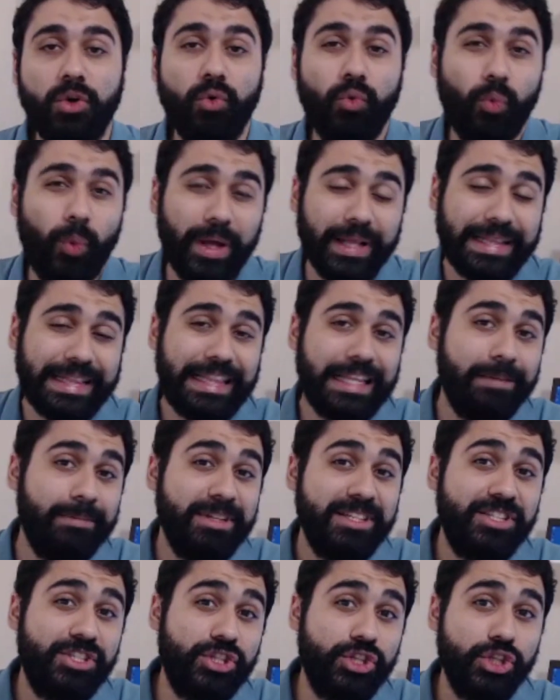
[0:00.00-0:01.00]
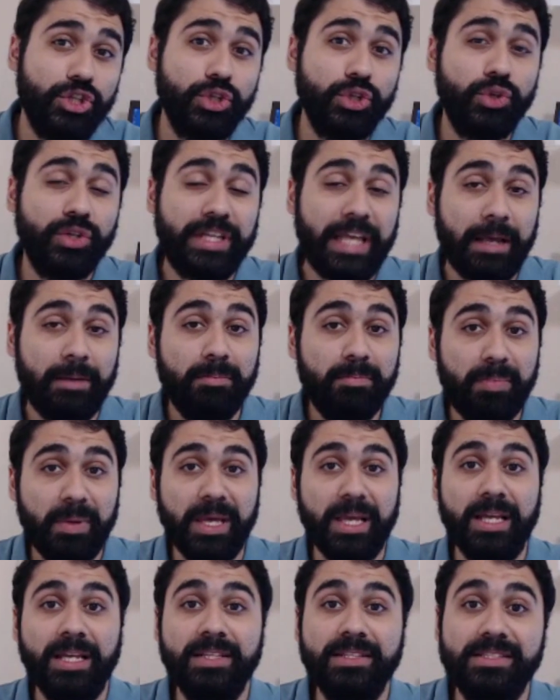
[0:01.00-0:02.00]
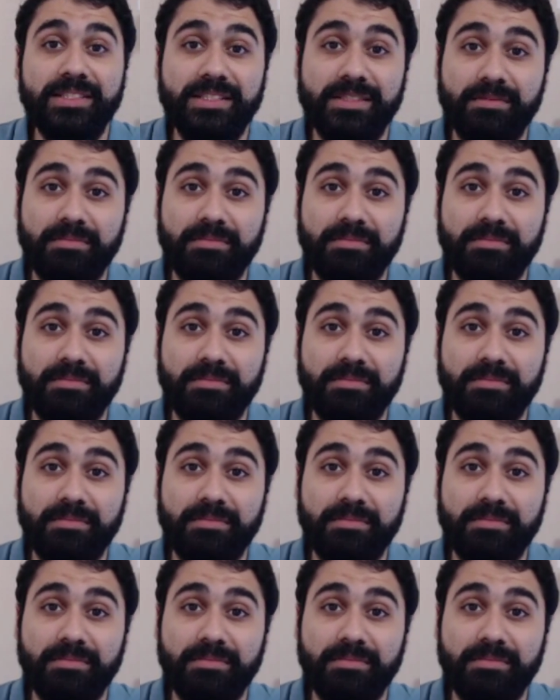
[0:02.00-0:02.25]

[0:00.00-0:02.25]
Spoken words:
What limits your campaigns